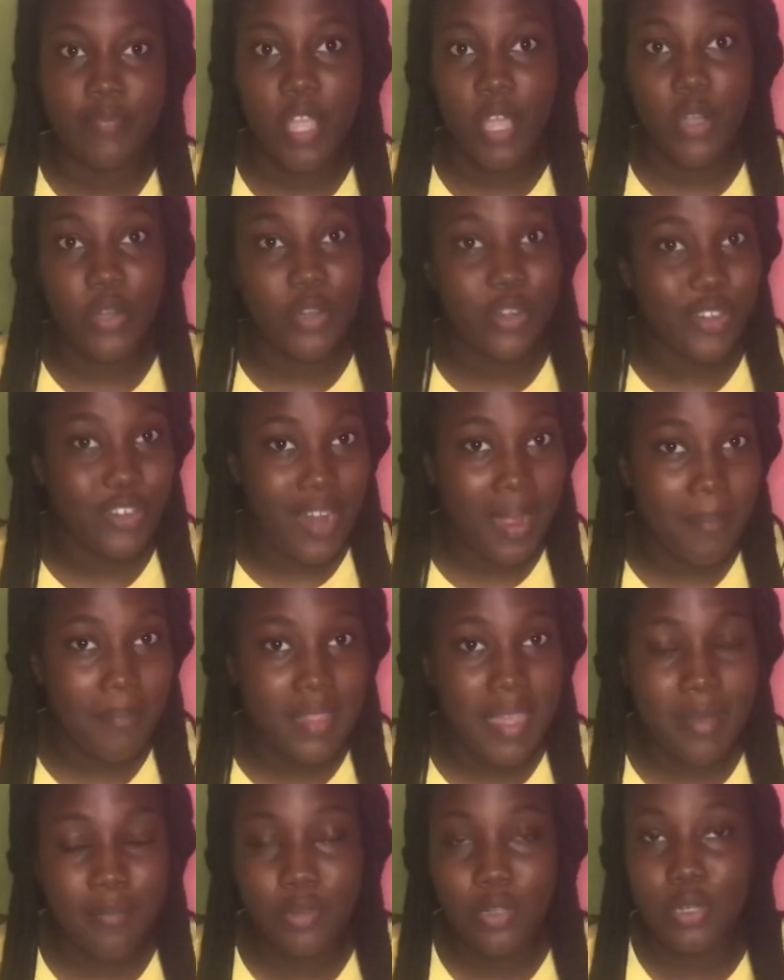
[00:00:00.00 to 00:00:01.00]
couldn't wrap
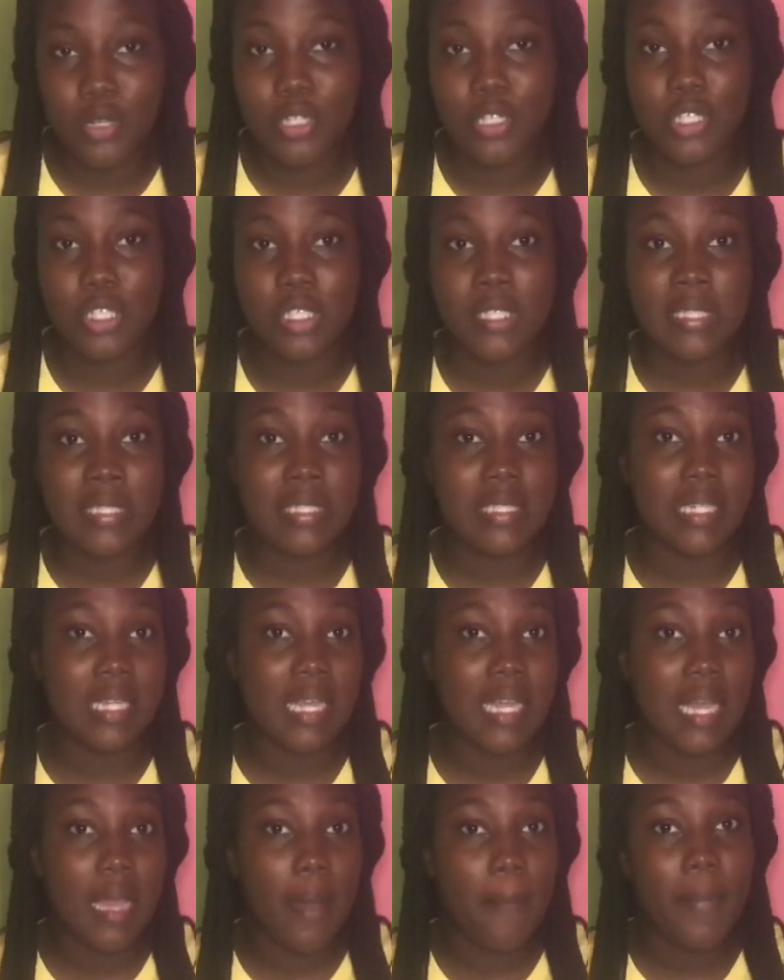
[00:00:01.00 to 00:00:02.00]
them, couldn't
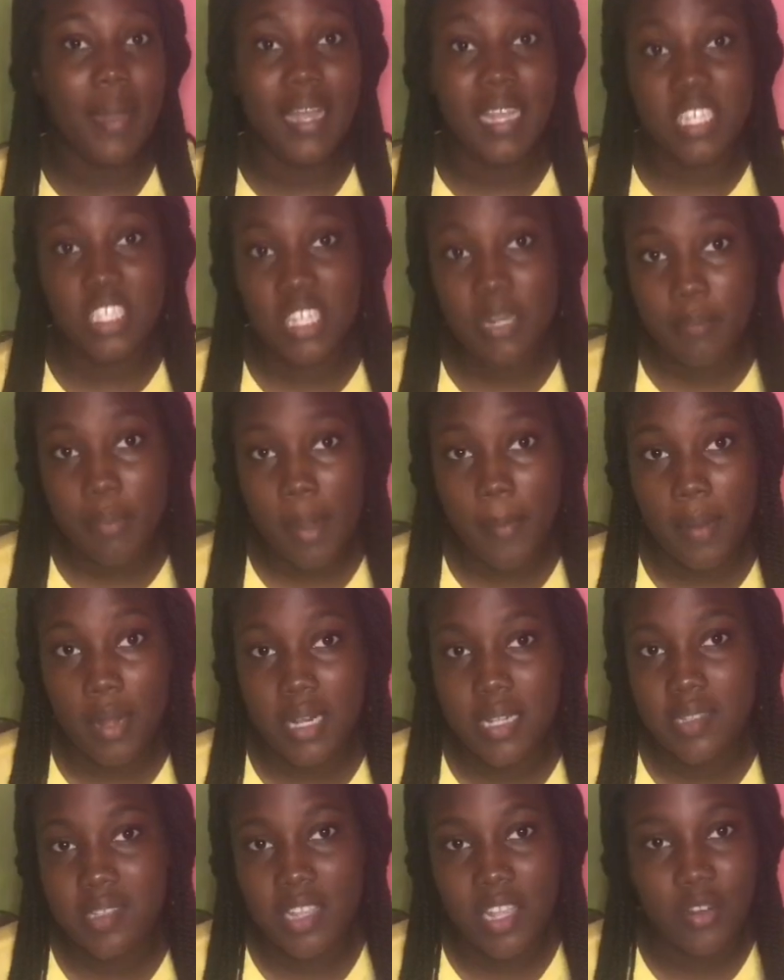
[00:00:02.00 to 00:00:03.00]
package them
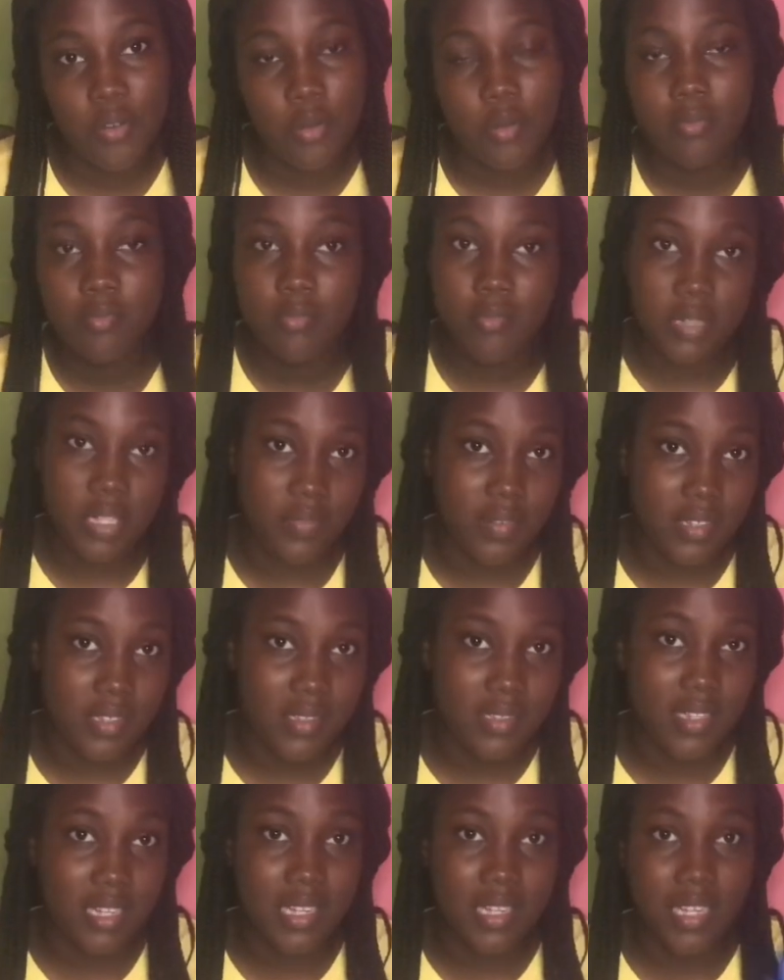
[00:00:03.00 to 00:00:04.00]
properly, so never
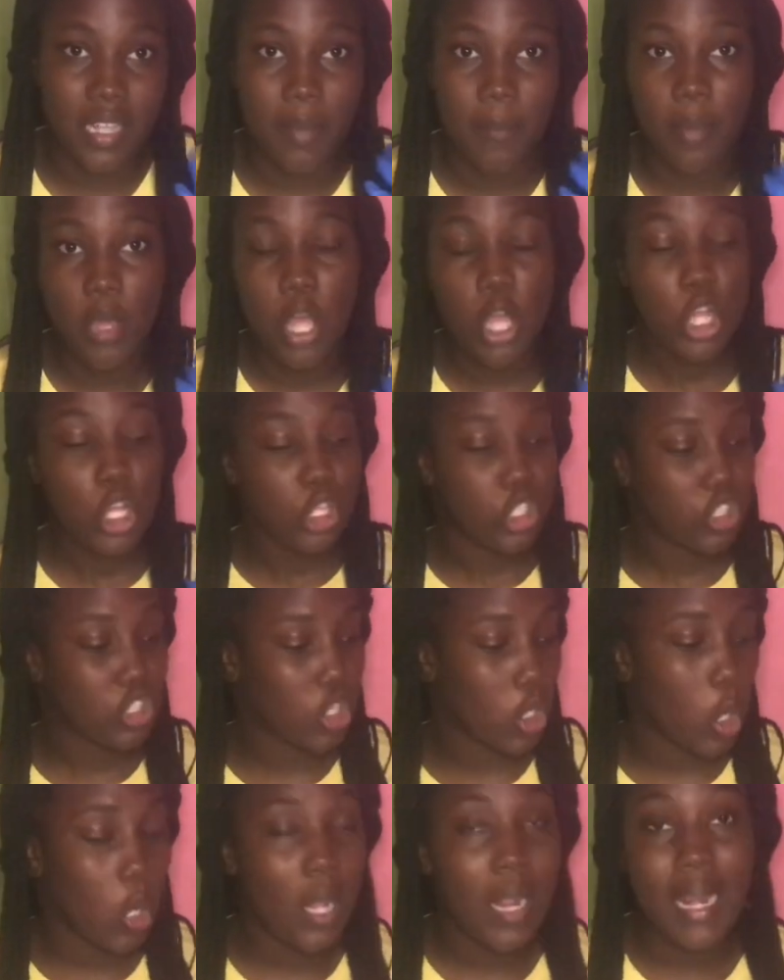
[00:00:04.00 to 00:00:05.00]
sell them.
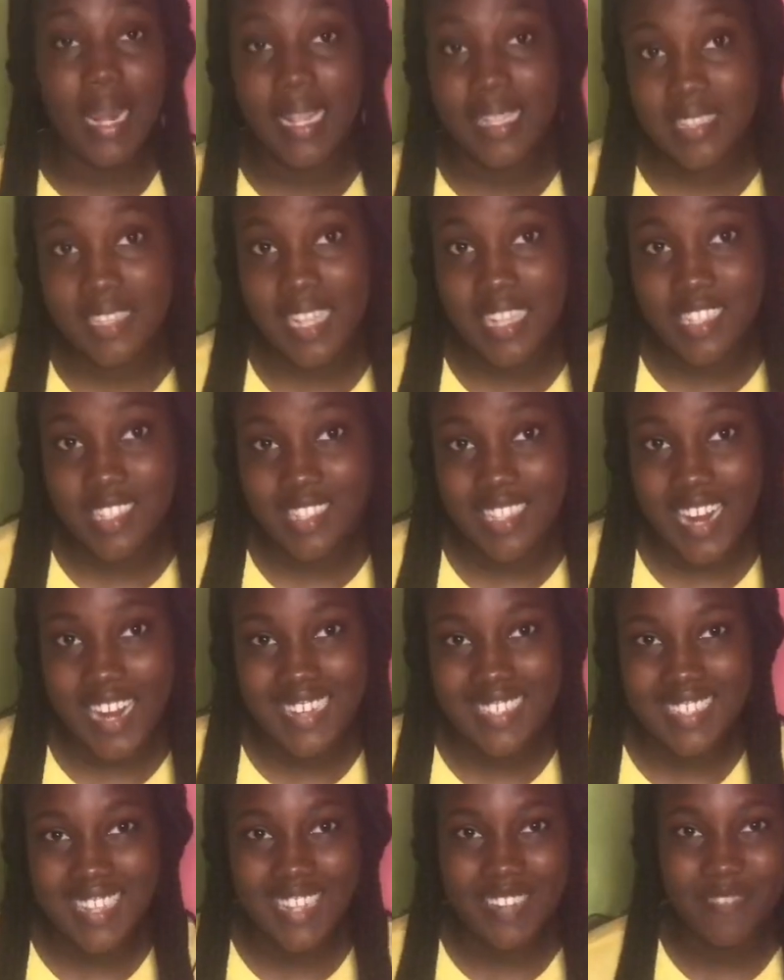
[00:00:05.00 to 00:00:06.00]
So let's get started.